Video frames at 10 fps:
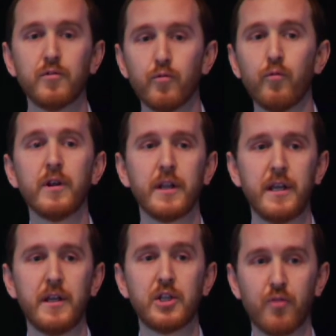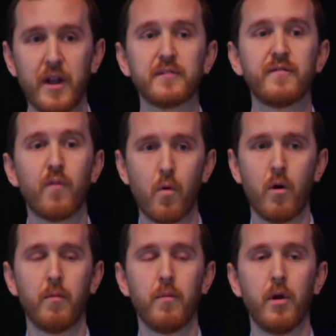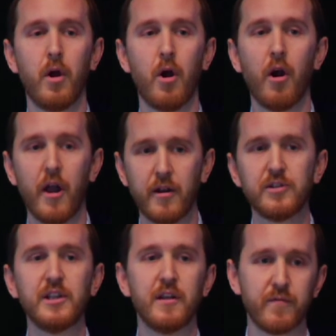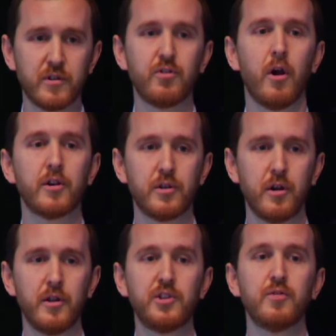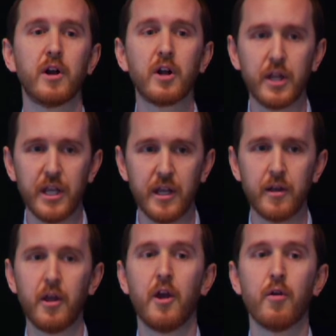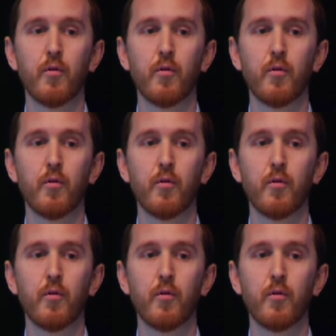to really transform our energy infrastructure to a clean,